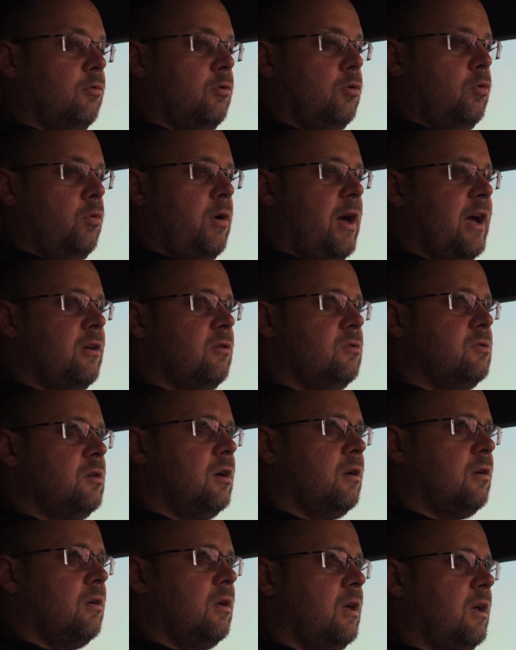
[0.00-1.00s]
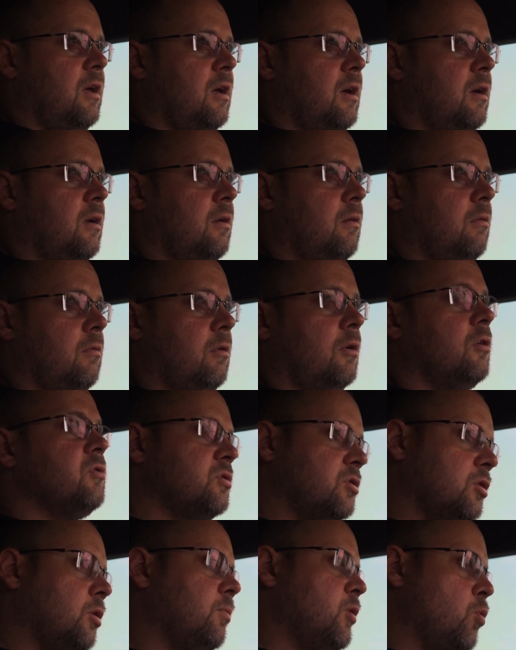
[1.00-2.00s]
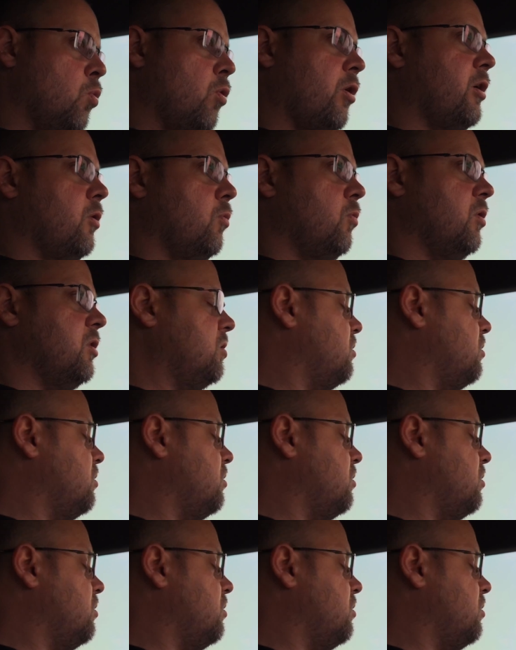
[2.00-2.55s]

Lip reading: through EcoTech, and it'll still be working with